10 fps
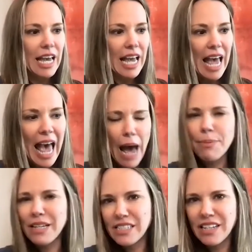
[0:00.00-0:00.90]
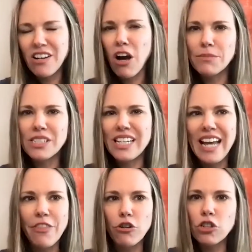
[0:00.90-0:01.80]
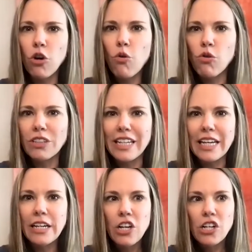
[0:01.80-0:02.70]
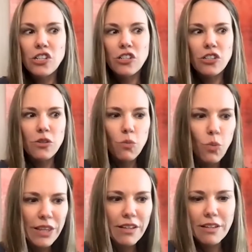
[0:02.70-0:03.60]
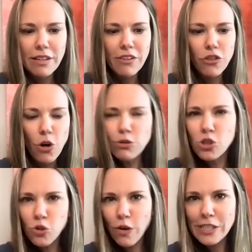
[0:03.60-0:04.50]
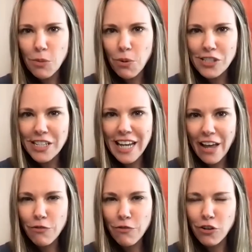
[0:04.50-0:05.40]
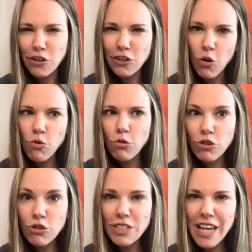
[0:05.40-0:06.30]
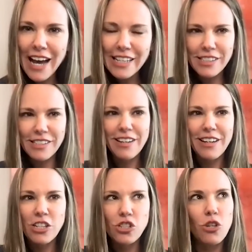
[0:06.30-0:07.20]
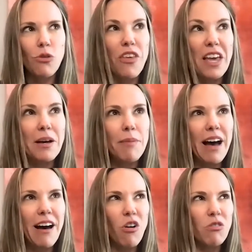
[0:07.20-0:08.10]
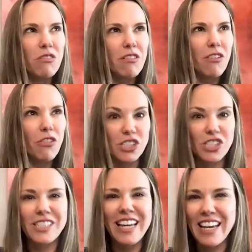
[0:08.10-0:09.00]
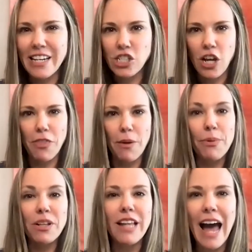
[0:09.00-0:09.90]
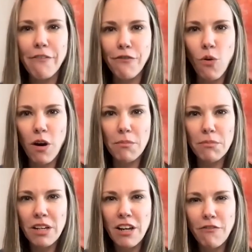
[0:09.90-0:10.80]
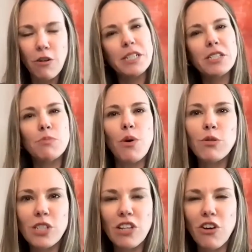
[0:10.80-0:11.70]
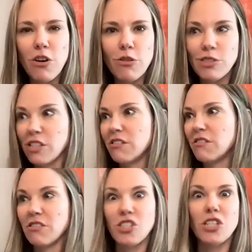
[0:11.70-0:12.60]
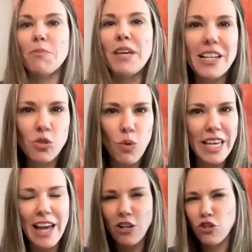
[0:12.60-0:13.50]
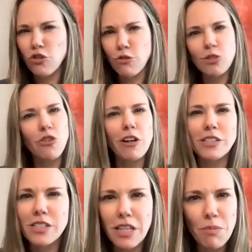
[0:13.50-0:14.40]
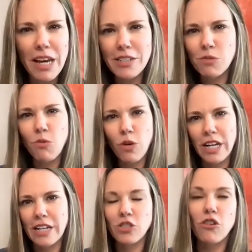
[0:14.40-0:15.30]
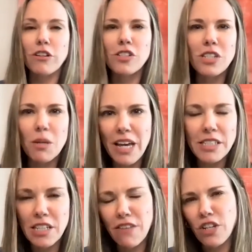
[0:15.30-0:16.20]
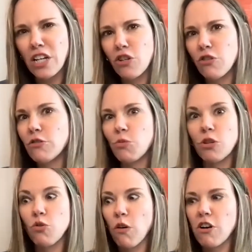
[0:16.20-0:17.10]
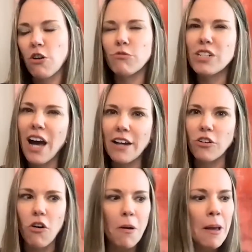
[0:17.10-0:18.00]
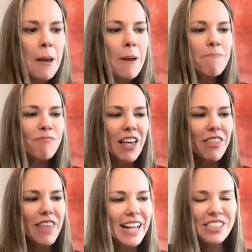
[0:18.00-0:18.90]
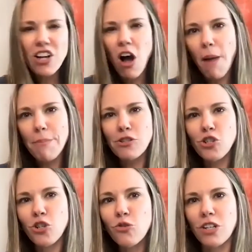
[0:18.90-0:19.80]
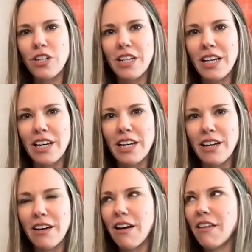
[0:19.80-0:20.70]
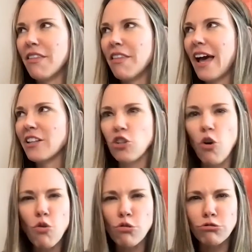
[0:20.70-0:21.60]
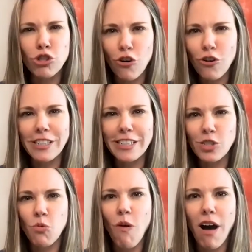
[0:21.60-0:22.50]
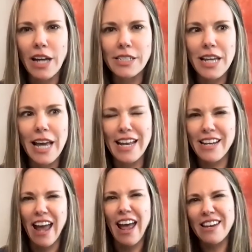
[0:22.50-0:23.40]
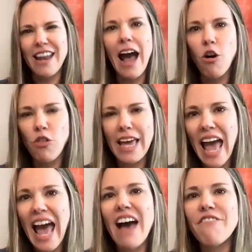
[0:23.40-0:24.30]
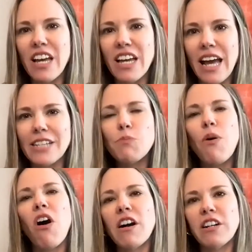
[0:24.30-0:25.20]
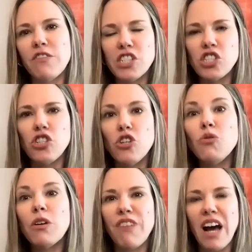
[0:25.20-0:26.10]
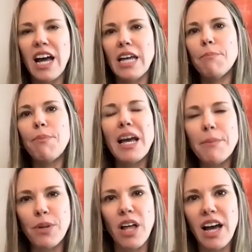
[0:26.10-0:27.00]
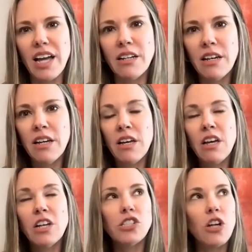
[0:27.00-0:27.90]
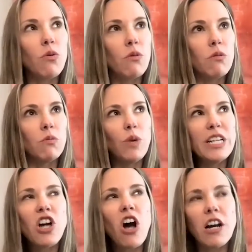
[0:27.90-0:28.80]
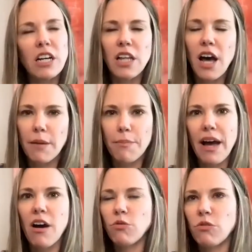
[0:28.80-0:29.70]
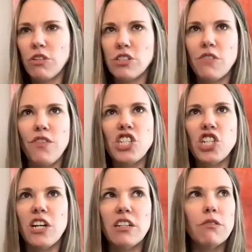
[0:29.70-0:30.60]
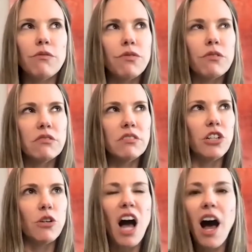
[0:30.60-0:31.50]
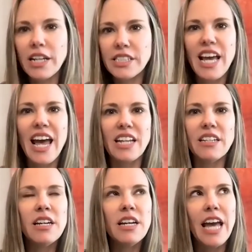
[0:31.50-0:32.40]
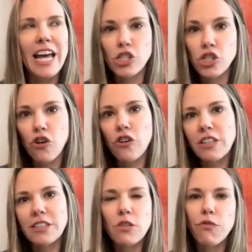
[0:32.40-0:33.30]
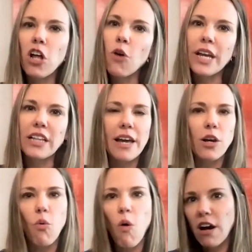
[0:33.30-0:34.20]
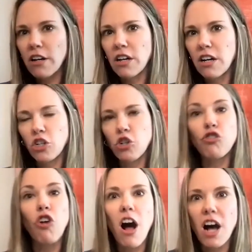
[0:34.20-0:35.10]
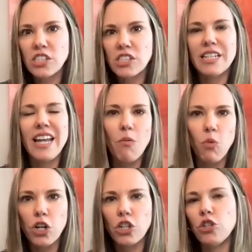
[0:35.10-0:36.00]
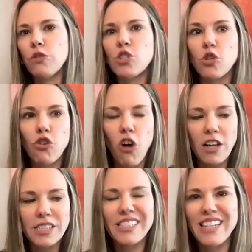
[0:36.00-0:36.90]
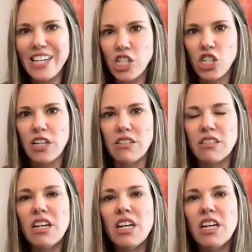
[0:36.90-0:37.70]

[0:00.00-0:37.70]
happens and comes together locally. When those stories are put together for a local newscast, to think about the stage and the platform from exposing those in CBS Weekend News or on CBS Mornings or on CBS Evening News with Nora O'Donnell, that's an opportunity that local journalists want, and now they have it as part of this unified pipeline. So we talk a lot about this vision of, content and journalists flowing like water across network news, across stations,